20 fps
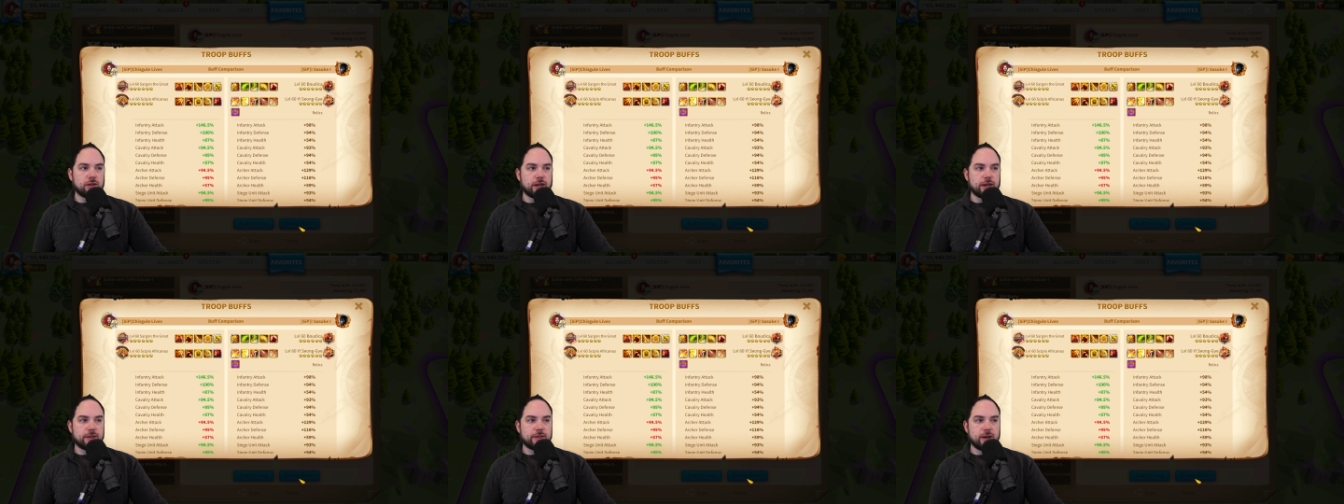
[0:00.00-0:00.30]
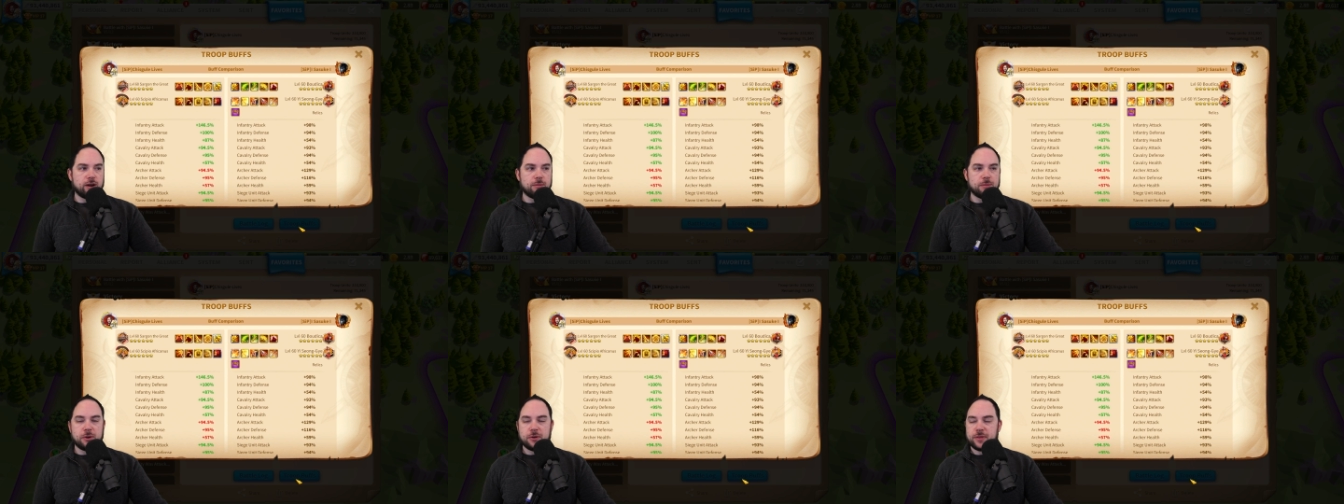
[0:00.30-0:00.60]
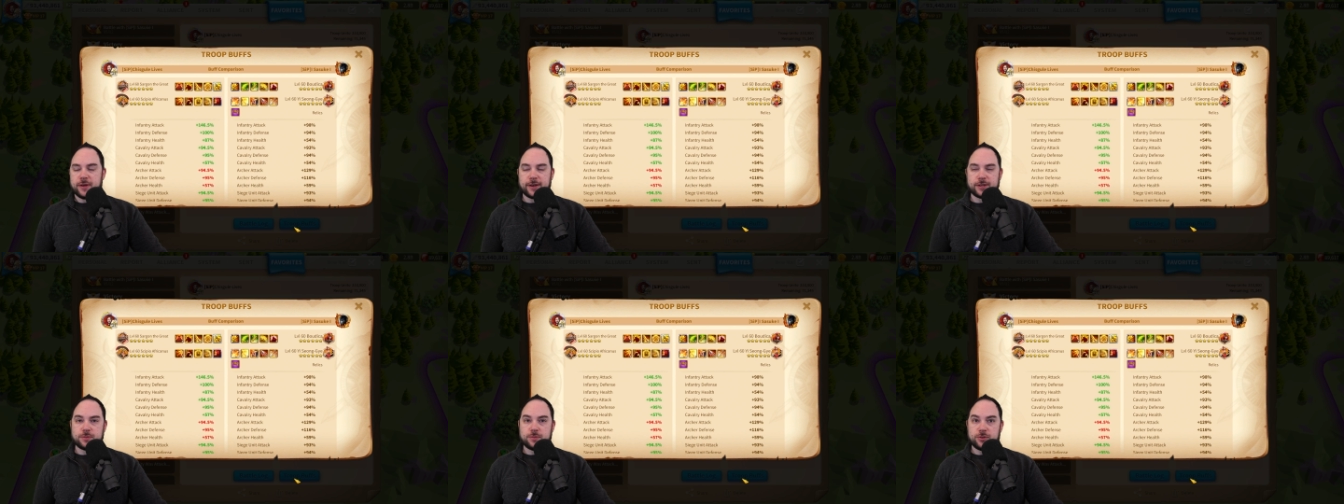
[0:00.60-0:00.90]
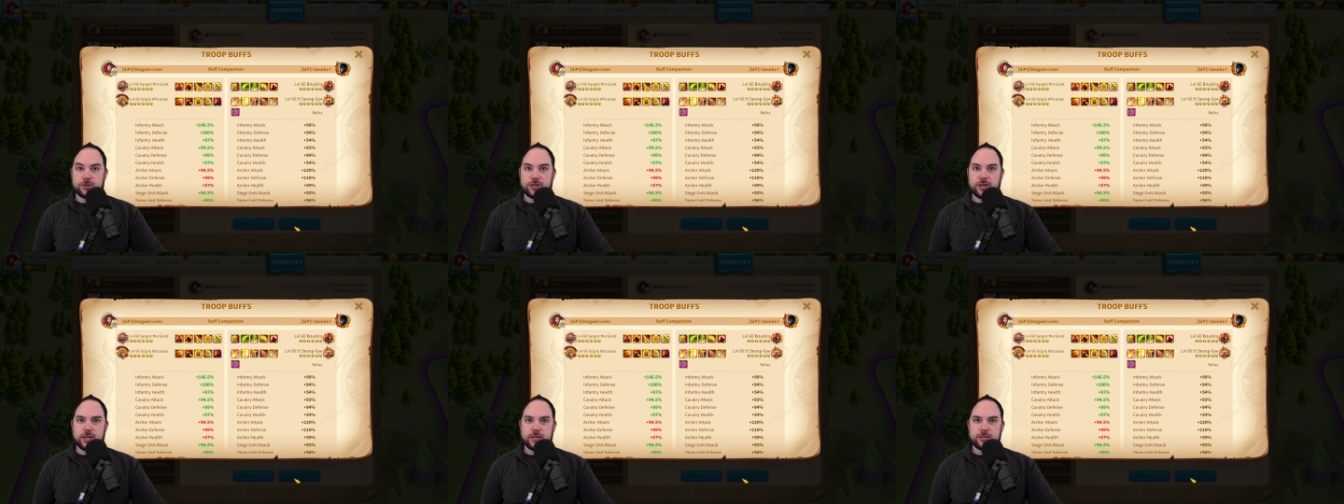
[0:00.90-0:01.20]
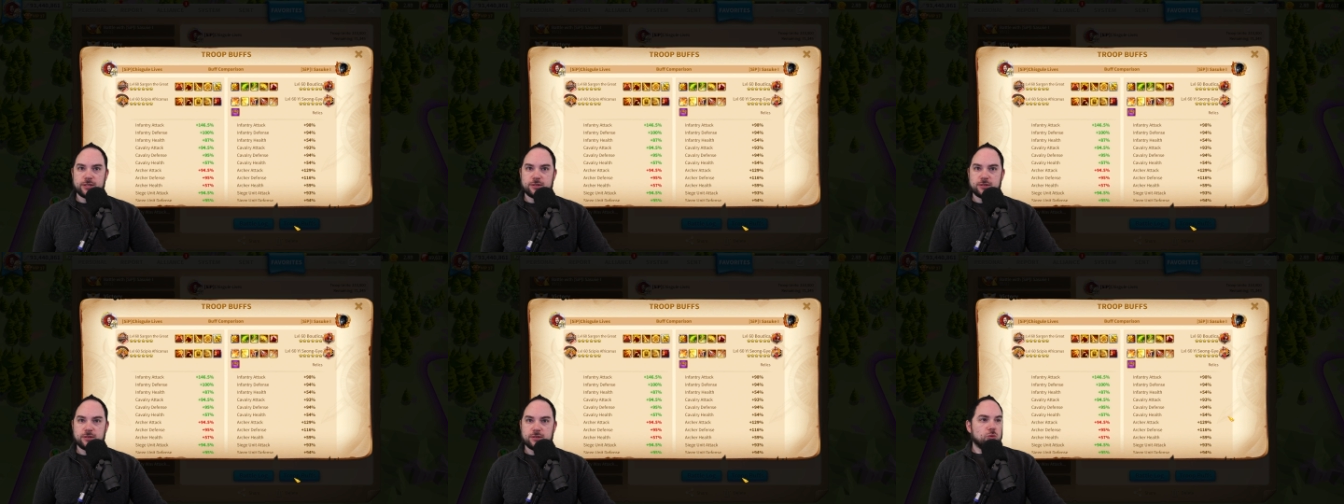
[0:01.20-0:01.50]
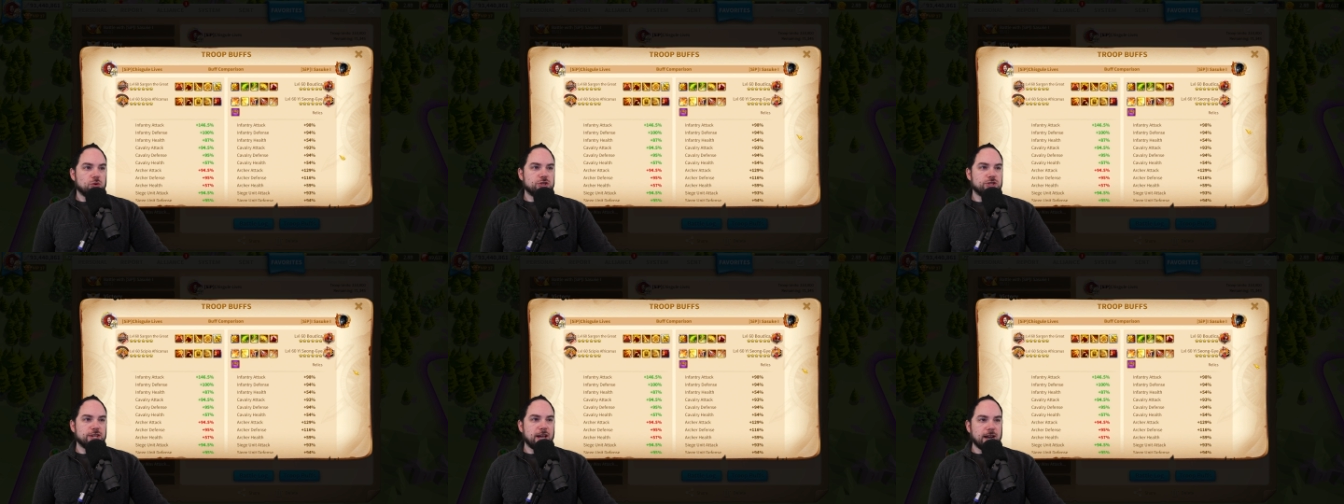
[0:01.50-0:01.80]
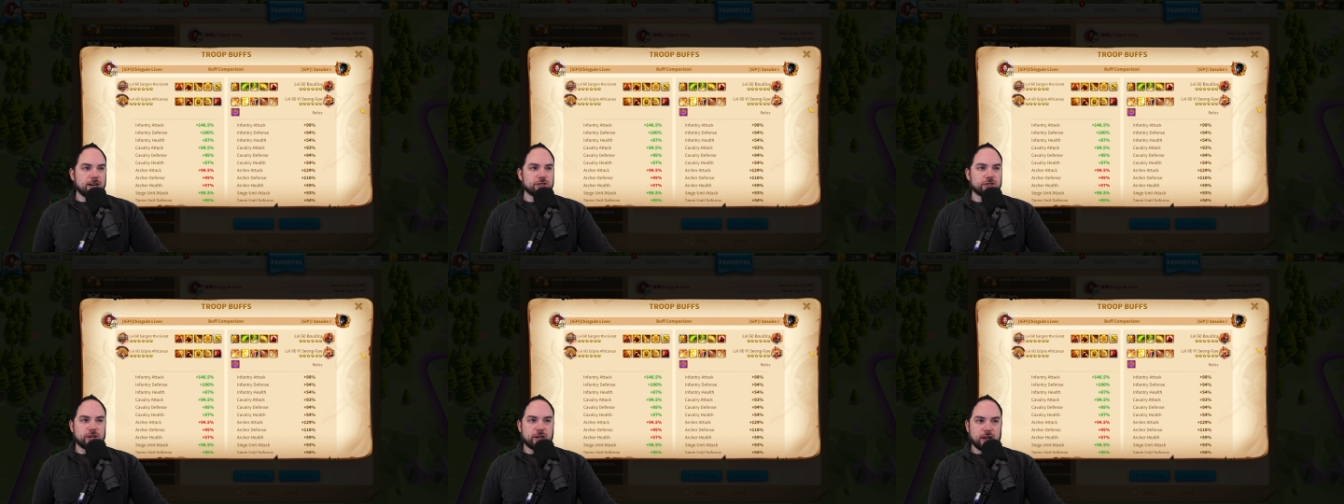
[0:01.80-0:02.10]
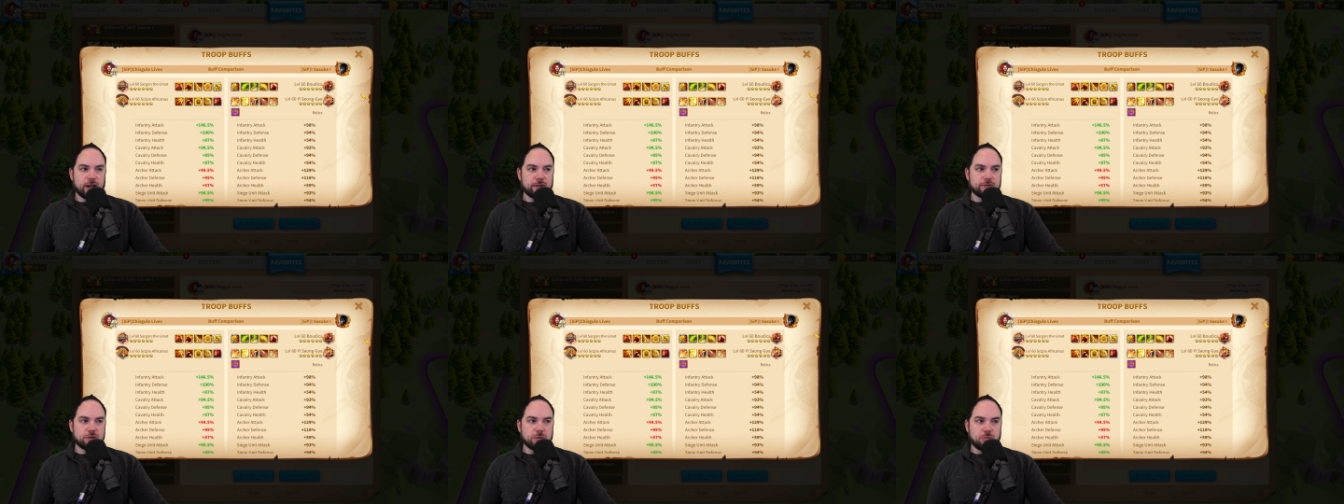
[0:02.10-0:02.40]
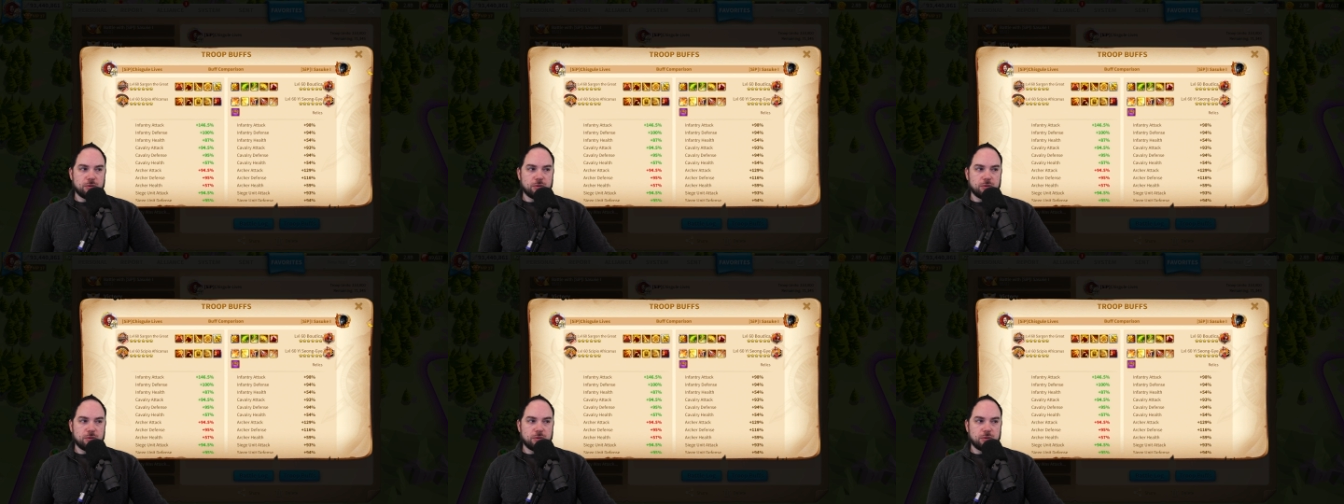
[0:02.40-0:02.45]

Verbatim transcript: like they're both expertised, which is actually kind of